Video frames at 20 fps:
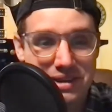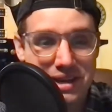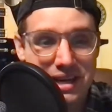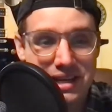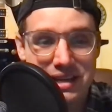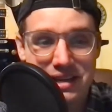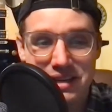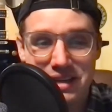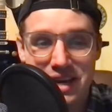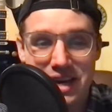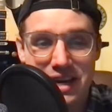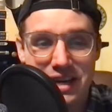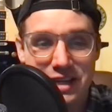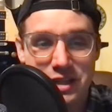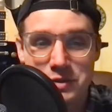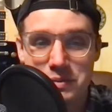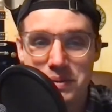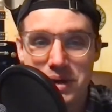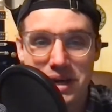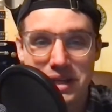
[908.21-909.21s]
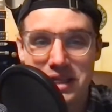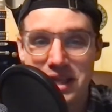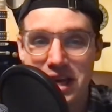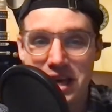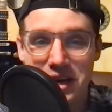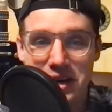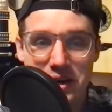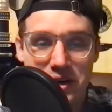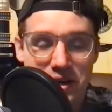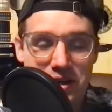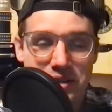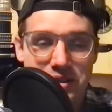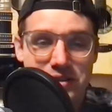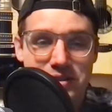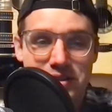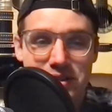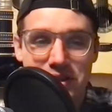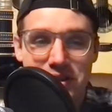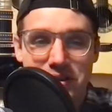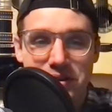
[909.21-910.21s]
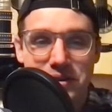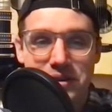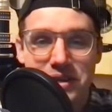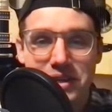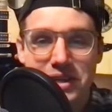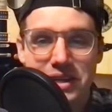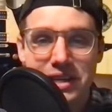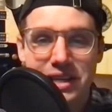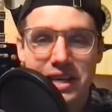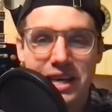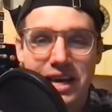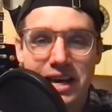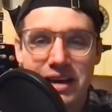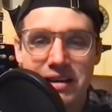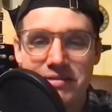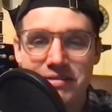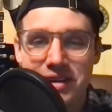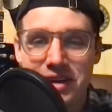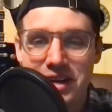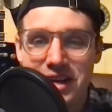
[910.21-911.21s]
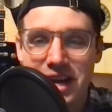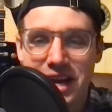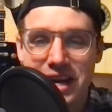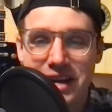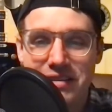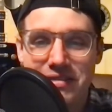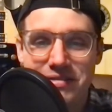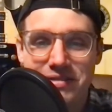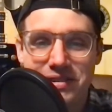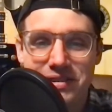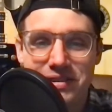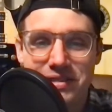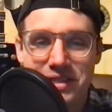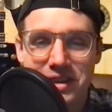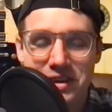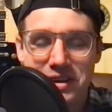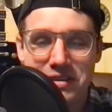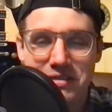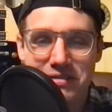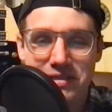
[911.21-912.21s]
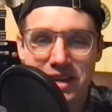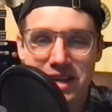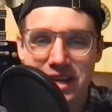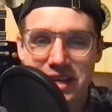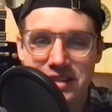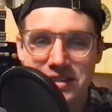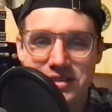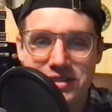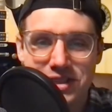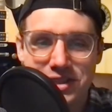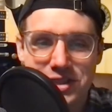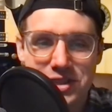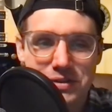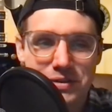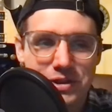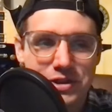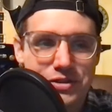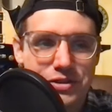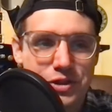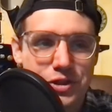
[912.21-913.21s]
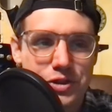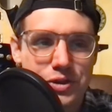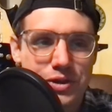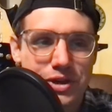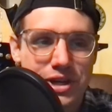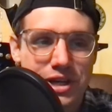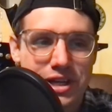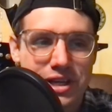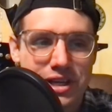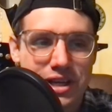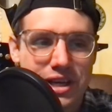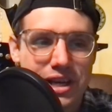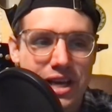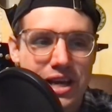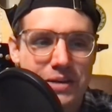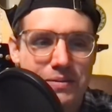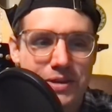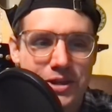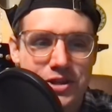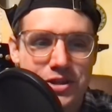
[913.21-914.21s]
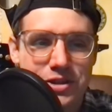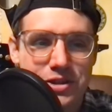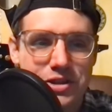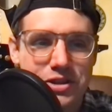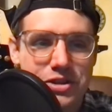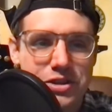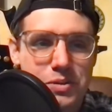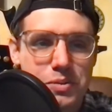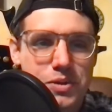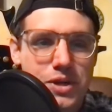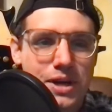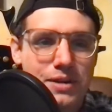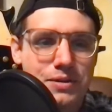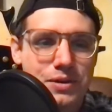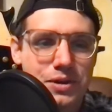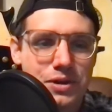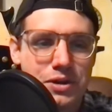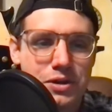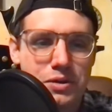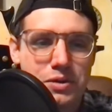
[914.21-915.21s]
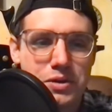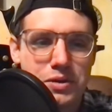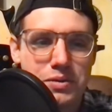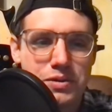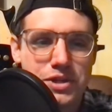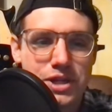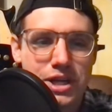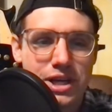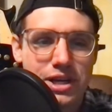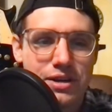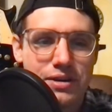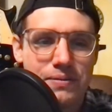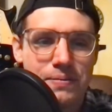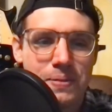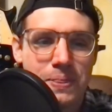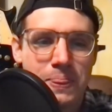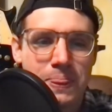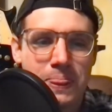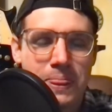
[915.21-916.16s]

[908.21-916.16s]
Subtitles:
At all. So fun night for Thunder fans. Thanks so much for joining. Again, make sure you're subscribed to our YouTube channel.